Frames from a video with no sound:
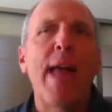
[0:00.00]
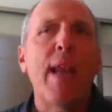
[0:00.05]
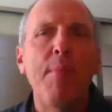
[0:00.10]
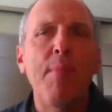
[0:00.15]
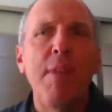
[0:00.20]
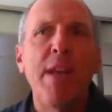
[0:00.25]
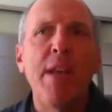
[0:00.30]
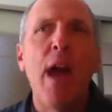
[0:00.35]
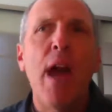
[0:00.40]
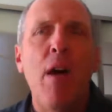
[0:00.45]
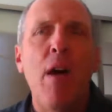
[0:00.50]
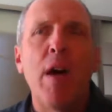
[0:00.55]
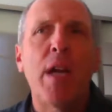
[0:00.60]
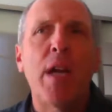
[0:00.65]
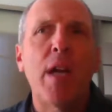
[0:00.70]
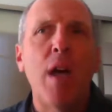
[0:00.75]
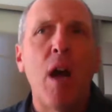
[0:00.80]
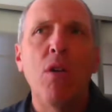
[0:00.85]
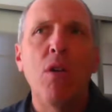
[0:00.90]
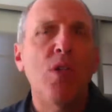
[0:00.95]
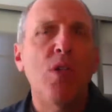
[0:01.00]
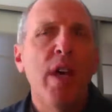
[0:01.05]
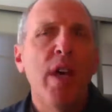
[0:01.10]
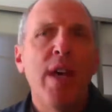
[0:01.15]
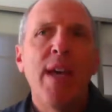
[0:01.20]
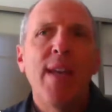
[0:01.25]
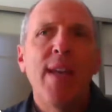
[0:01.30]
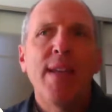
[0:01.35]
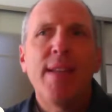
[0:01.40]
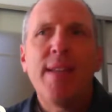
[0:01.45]
Let me know how it goes.
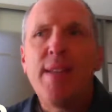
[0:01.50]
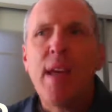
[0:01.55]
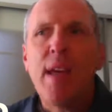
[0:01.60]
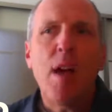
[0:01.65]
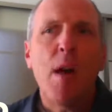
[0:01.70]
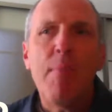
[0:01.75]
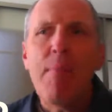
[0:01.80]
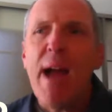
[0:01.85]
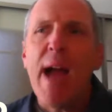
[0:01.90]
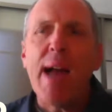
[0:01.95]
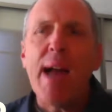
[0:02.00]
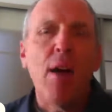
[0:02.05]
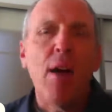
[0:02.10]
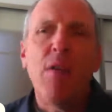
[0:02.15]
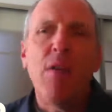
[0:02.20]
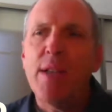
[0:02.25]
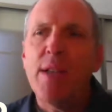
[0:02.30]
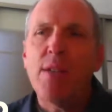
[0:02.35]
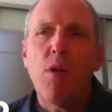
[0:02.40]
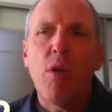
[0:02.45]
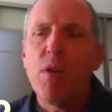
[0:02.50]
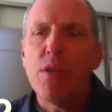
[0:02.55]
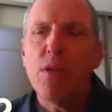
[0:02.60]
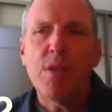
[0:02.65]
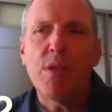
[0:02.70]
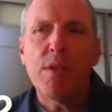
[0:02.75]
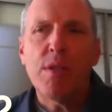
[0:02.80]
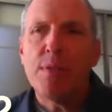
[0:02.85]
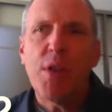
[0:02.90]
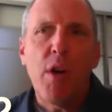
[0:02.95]
They come back, oh, they told us
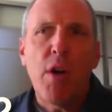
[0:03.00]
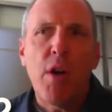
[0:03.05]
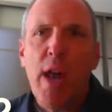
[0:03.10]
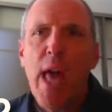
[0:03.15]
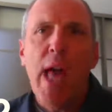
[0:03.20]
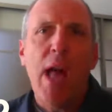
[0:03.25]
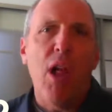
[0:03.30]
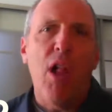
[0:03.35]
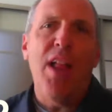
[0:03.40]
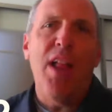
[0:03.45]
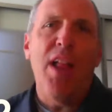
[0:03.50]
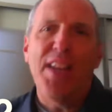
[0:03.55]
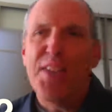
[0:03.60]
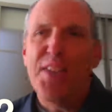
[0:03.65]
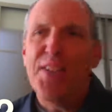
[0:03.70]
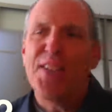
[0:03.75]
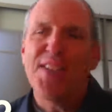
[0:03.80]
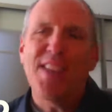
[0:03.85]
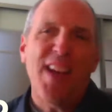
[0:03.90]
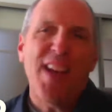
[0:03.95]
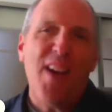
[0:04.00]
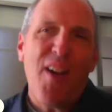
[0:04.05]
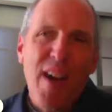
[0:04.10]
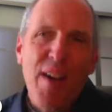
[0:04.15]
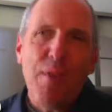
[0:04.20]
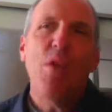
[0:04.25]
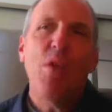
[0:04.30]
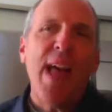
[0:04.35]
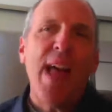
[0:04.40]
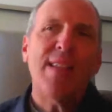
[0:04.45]
to go to hell. And you just say, all right,
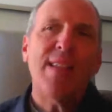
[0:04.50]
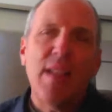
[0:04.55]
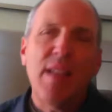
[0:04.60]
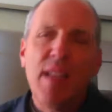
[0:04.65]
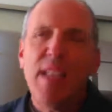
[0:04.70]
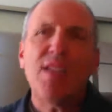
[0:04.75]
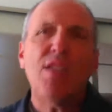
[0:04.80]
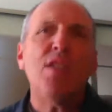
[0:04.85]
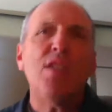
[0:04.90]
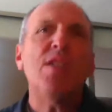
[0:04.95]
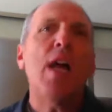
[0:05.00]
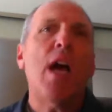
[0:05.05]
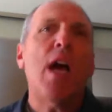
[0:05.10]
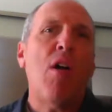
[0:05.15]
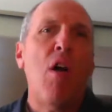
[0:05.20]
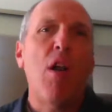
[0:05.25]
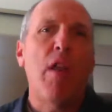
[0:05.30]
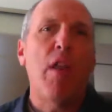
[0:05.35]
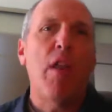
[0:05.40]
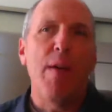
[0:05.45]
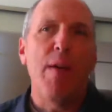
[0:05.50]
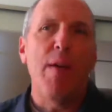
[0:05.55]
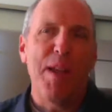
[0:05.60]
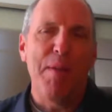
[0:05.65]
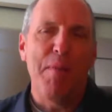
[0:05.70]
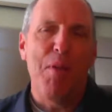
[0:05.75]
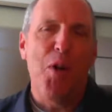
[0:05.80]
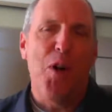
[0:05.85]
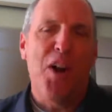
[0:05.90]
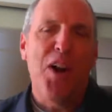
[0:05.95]
well, let's just not call them in
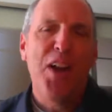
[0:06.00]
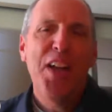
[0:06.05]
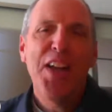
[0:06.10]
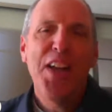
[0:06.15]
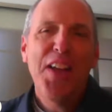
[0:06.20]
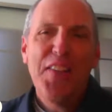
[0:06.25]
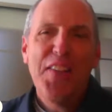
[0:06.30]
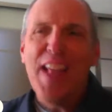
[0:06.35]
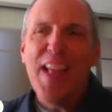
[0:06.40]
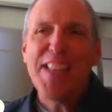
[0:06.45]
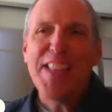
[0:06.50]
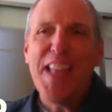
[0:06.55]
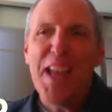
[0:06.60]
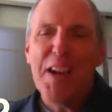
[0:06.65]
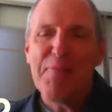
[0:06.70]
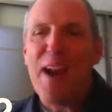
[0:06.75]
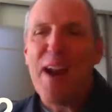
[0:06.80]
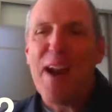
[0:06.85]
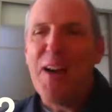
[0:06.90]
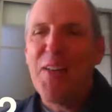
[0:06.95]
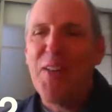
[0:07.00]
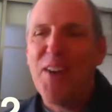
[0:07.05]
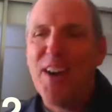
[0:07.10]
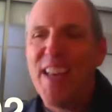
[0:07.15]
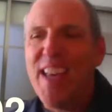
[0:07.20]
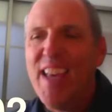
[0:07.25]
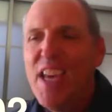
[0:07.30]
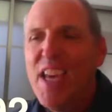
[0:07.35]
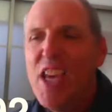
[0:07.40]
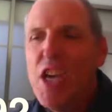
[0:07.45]
anymore. That's not a priority.